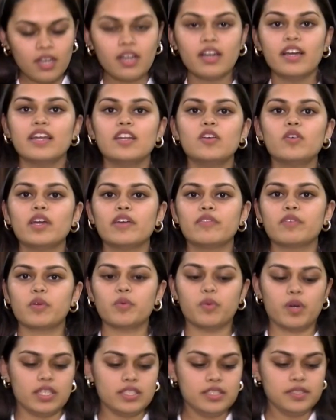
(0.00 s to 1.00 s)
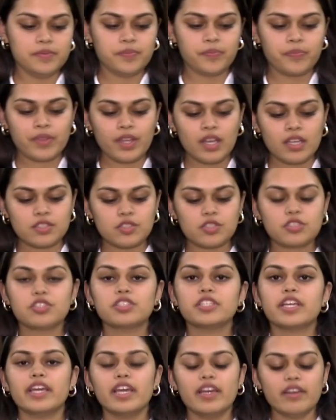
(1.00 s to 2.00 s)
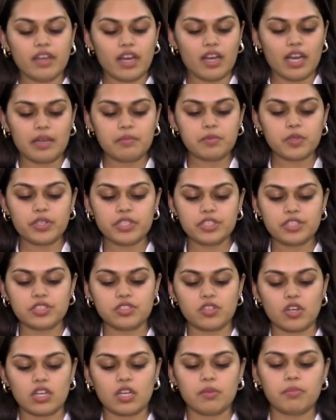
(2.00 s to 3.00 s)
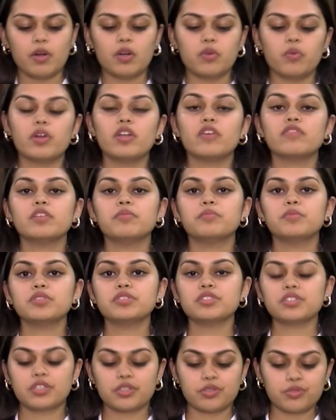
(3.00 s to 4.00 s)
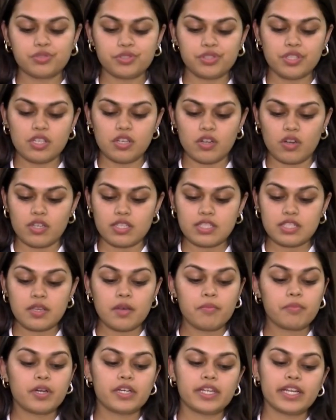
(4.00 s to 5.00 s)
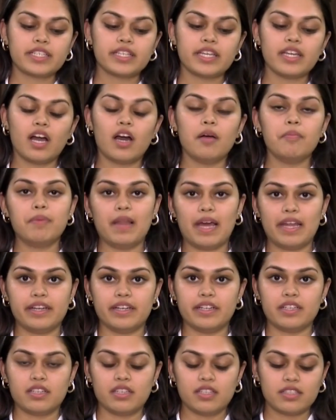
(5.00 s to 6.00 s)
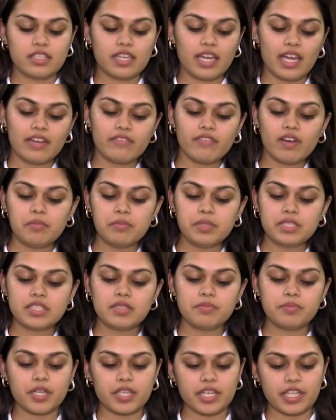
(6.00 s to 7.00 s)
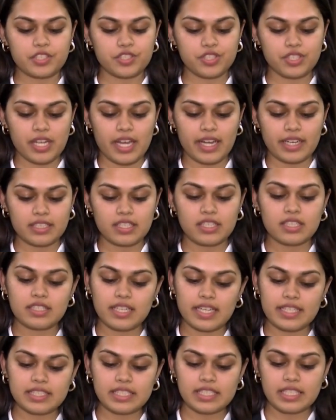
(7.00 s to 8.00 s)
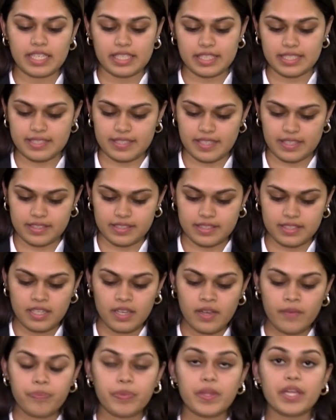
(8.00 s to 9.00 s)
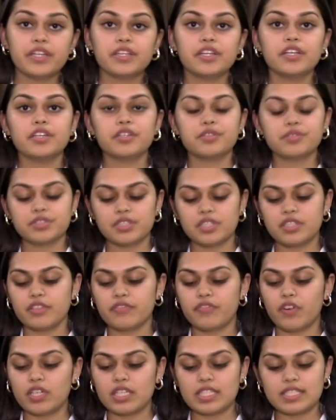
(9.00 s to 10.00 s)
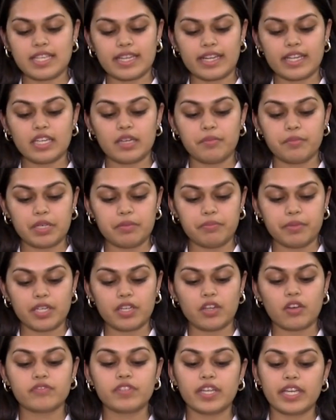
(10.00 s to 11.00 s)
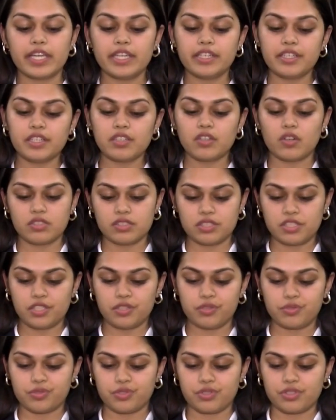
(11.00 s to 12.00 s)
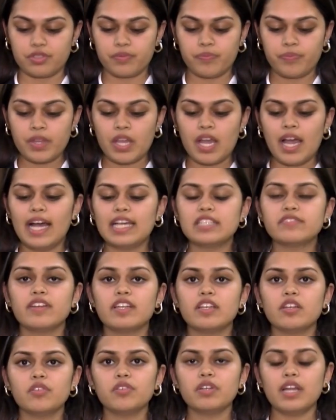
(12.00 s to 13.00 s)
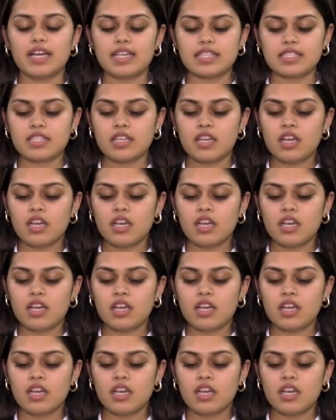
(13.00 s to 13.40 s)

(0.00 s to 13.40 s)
Hello everyone. So today I am going to talk about one of the most crucial laws protecting our planet, the Environmental Protection Act 1986, introduced in the 42nd Amendment of the Indian Constitution, as well known as